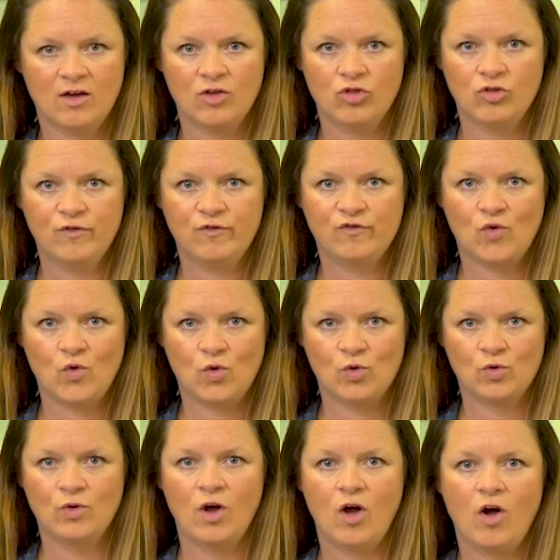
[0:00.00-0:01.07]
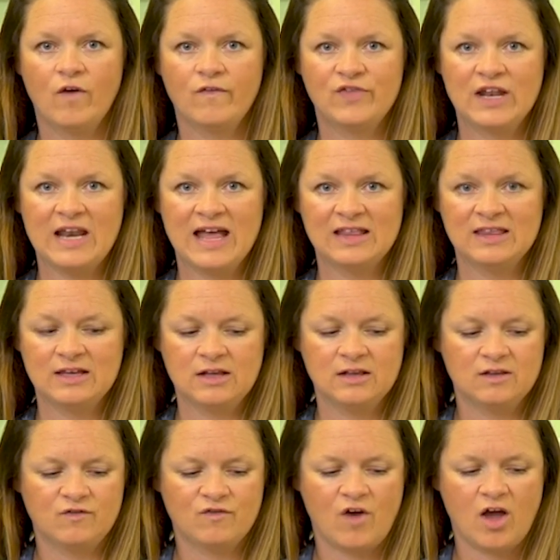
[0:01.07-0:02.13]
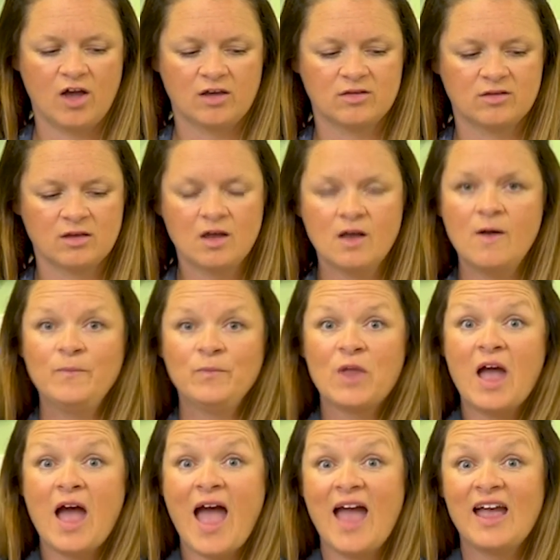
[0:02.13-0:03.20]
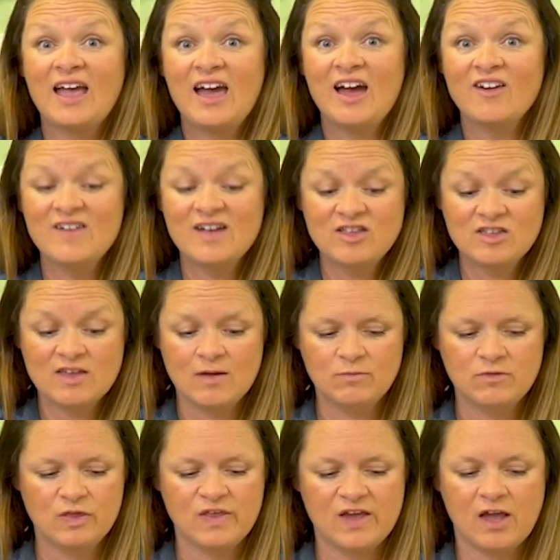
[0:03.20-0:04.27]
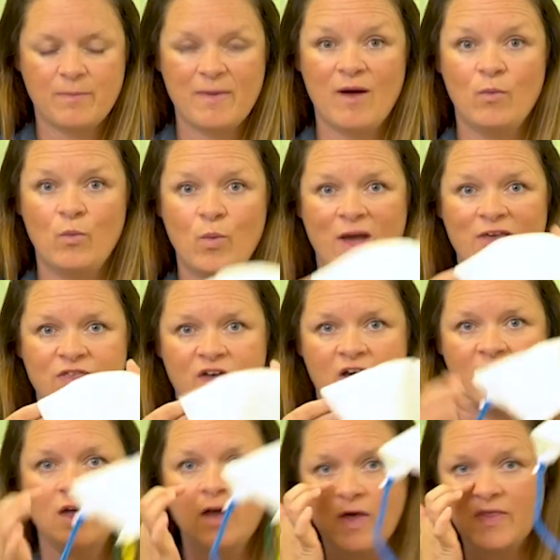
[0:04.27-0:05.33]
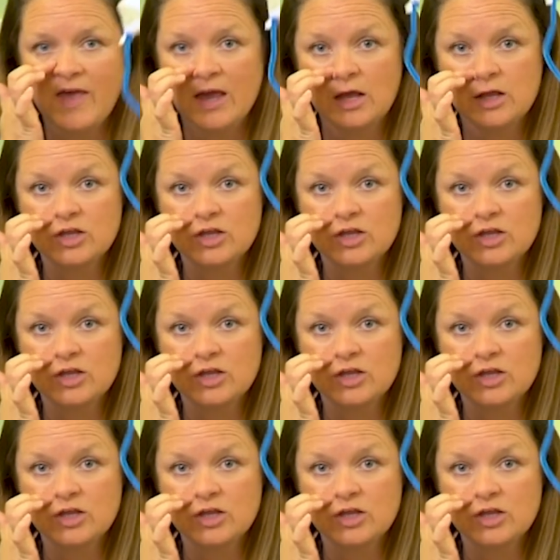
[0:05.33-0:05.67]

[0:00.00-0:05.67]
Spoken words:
the fall of the landing device. Encourage them to think about whether they can